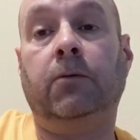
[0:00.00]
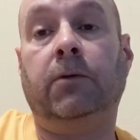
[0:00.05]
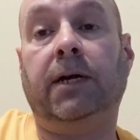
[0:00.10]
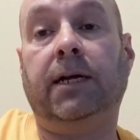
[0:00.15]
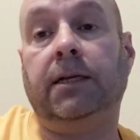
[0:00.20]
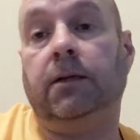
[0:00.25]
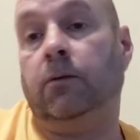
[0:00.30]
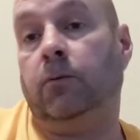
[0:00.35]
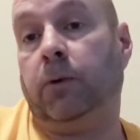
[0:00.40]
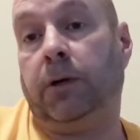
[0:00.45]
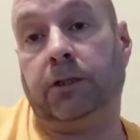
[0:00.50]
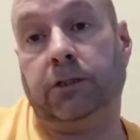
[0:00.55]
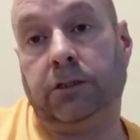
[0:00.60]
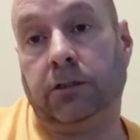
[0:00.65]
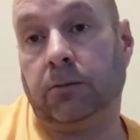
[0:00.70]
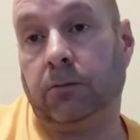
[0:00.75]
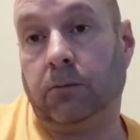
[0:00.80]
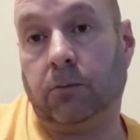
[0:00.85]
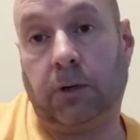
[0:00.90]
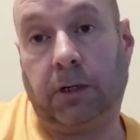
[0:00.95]
right? Where's
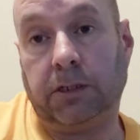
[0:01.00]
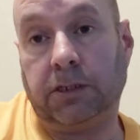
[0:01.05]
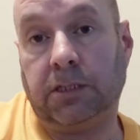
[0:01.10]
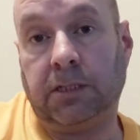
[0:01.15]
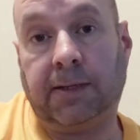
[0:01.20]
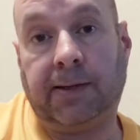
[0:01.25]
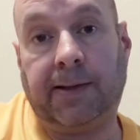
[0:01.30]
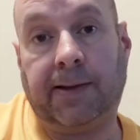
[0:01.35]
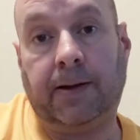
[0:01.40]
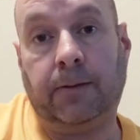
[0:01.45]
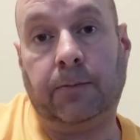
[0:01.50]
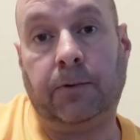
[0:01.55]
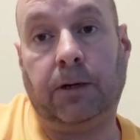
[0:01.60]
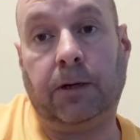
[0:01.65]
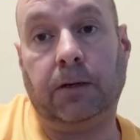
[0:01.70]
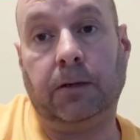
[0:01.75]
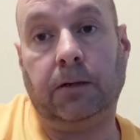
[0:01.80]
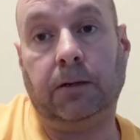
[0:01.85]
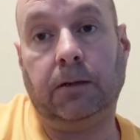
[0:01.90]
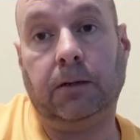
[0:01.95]
the
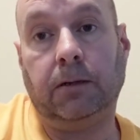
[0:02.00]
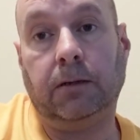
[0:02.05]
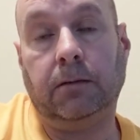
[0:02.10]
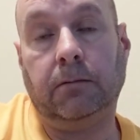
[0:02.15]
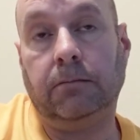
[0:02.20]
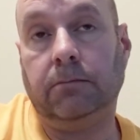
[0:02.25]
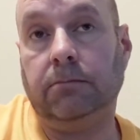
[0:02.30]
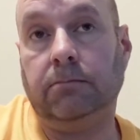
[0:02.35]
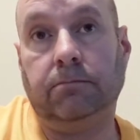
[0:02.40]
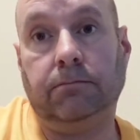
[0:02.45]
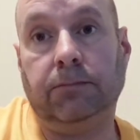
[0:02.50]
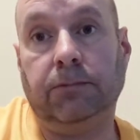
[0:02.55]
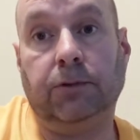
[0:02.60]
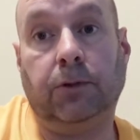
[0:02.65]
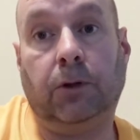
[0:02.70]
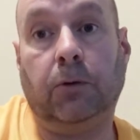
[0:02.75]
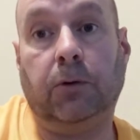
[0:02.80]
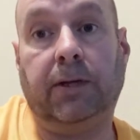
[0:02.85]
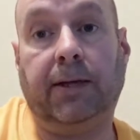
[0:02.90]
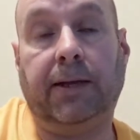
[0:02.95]
camera?
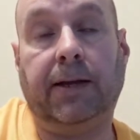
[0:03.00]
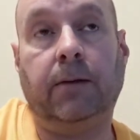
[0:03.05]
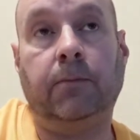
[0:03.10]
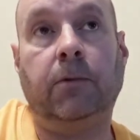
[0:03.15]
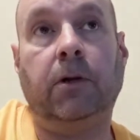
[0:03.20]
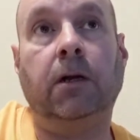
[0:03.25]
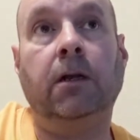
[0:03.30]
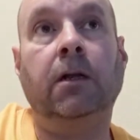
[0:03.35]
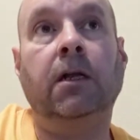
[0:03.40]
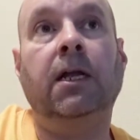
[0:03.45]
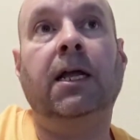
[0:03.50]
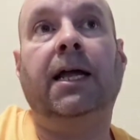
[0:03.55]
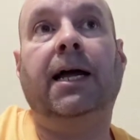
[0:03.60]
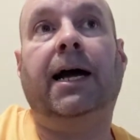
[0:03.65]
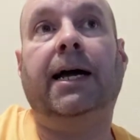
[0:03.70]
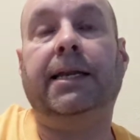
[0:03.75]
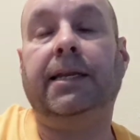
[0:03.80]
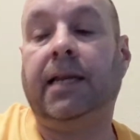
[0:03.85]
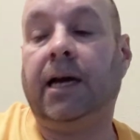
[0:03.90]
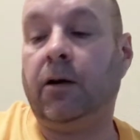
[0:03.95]
No camera.
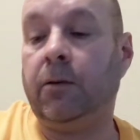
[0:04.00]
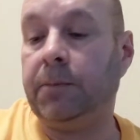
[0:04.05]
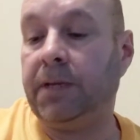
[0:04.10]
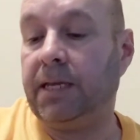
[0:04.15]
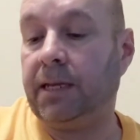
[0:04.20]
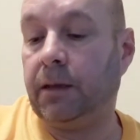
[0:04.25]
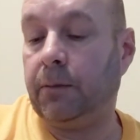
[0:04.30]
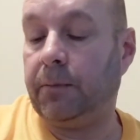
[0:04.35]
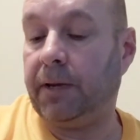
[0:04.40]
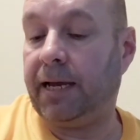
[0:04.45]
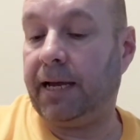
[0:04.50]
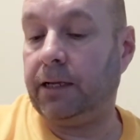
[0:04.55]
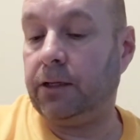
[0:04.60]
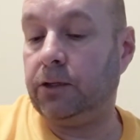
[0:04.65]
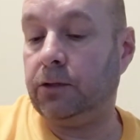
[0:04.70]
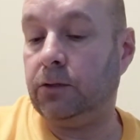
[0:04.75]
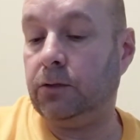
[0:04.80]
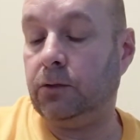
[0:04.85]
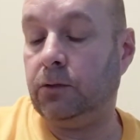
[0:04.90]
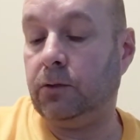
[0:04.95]
Now I'm getting back
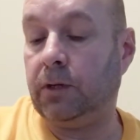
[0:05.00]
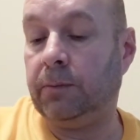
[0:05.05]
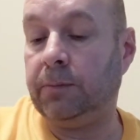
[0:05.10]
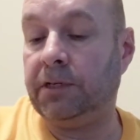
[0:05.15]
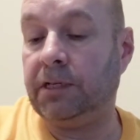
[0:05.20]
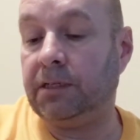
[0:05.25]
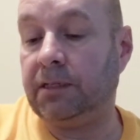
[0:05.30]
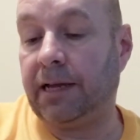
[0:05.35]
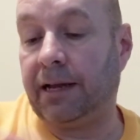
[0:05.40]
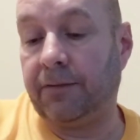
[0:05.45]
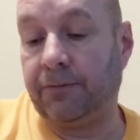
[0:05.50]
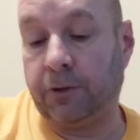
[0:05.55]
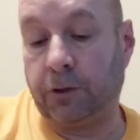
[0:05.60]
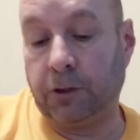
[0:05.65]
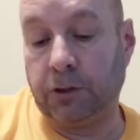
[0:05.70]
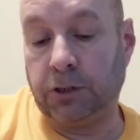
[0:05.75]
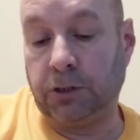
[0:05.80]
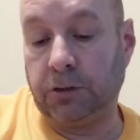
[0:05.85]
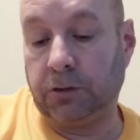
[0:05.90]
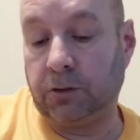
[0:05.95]
to, I'm going to
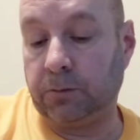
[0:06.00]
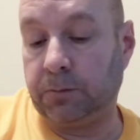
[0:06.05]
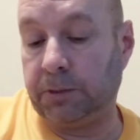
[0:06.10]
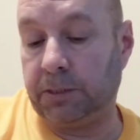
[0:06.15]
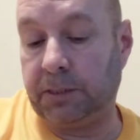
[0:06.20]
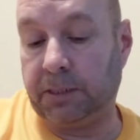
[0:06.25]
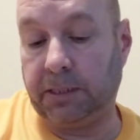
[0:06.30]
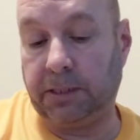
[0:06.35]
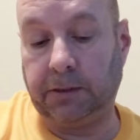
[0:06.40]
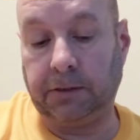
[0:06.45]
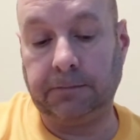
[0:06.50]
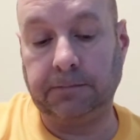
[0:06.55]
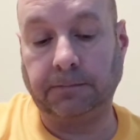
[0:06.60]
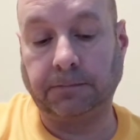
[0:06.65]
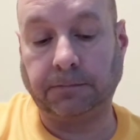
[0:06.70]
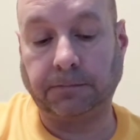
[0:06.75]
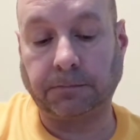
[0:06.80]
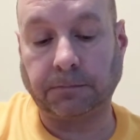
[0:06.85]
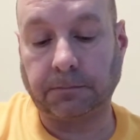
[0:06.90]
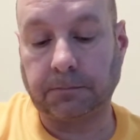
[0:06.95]
diverge a little bit here
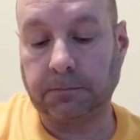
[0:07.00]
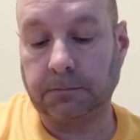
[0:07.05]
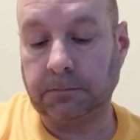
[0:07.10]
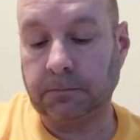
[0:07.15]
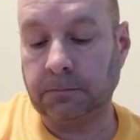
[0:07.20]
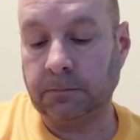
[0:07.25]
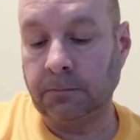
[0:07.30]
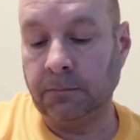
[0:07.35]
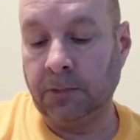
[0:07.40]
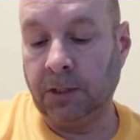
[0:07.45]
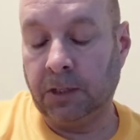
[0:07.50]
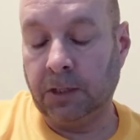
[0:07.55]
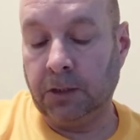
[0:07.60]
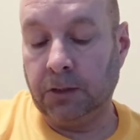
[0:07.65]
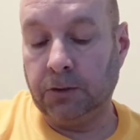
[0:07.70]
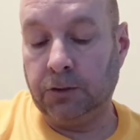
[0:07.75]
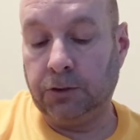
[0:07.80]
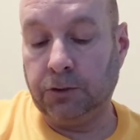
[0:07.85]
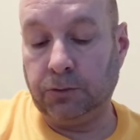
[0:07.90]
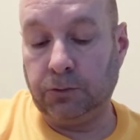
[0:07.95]

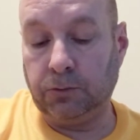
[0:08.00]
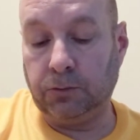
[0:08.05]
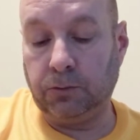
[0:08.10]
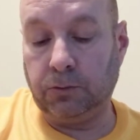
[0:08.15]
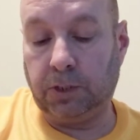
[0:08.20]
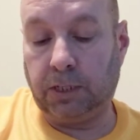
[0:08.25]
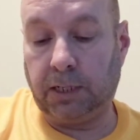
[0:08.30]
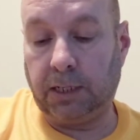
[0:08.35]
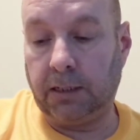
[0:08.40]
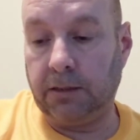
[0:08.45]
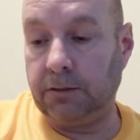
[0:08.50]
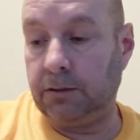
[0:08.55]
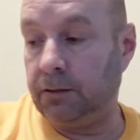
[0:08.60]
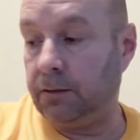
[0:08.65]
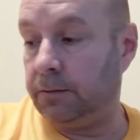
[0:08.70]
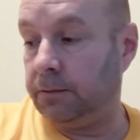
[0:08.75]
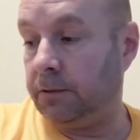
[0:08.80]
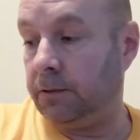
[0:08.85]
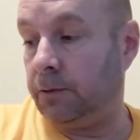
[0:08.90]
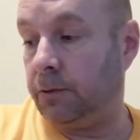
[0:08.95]
to
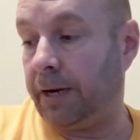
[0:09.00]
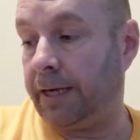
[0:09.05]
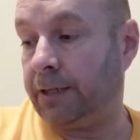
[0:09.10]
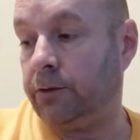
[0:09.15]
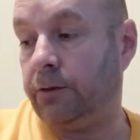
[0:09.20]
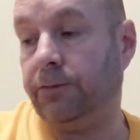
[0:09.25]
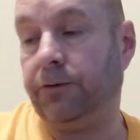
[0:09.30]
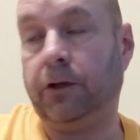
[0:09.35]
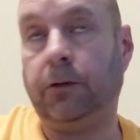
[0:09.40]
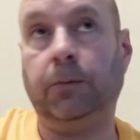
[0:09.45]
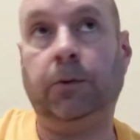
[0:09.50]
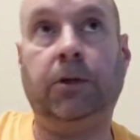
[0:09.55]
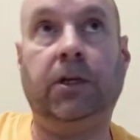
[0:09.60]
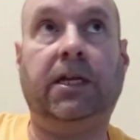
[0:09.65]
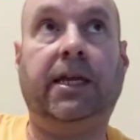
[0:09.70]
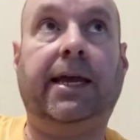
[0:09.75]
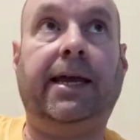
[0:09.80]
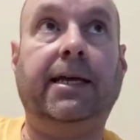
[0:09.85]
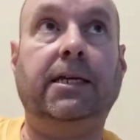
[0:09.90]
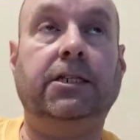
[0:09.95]
the director of
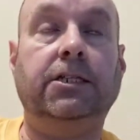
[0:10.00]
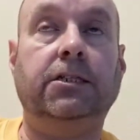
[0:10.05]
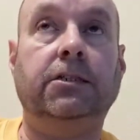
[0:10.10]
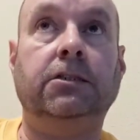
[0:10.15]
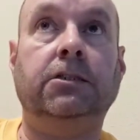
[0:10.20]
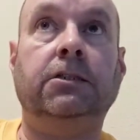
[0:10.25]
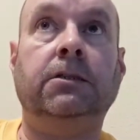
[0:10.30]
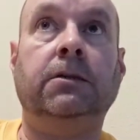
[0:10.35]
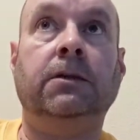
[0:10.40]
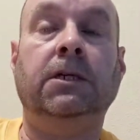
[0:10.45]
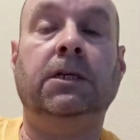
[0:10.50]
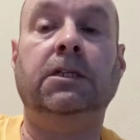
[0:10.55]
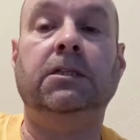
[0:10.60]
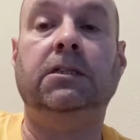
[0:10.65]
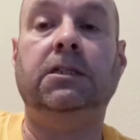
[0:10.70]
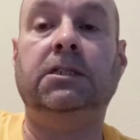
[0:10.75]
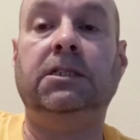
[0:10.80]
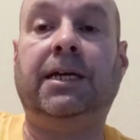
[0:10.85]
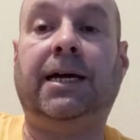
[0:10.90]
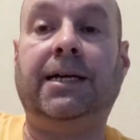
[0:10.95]
communications.
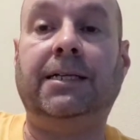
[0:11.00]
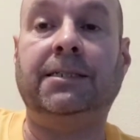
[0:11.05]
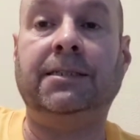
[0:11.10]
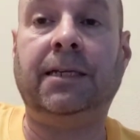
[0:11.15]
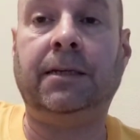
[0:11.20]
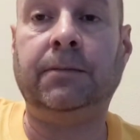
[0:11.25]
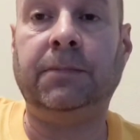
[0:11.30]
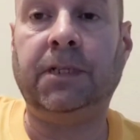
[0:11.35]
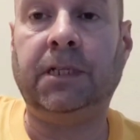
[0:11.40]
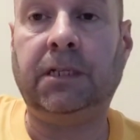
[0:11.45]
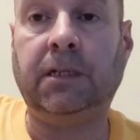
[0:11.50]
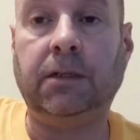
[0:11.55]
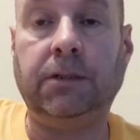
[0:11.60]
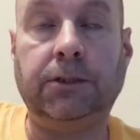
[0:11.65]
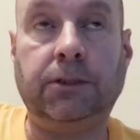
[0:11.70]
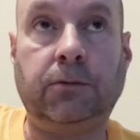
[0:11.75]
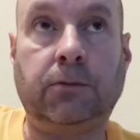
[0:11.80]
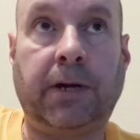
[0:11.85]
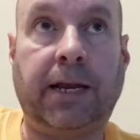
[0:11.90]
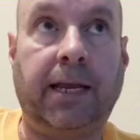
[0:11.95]
This guy is named
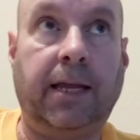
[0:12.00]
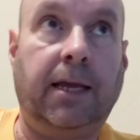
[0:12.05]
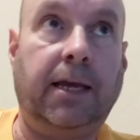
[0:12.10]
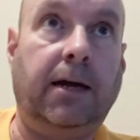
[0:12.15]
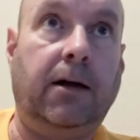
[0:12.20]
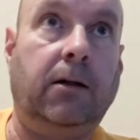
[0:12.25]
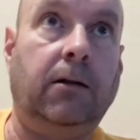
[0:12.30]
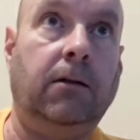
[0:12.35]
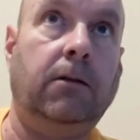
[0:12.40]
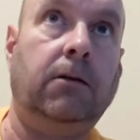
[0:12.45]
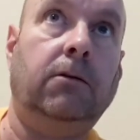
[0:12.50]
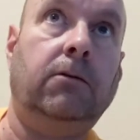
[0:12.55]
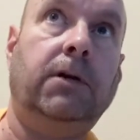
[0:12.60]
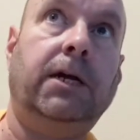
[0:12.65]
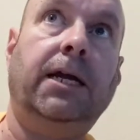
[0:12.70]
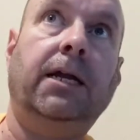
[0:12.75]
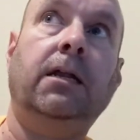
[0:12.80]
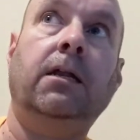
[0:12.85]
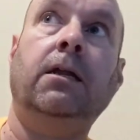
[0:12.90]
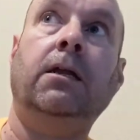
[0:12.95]
Nicholas Rangel,
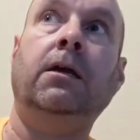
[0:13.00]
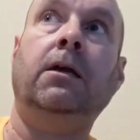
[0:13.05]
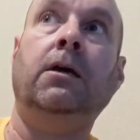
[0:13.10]
right?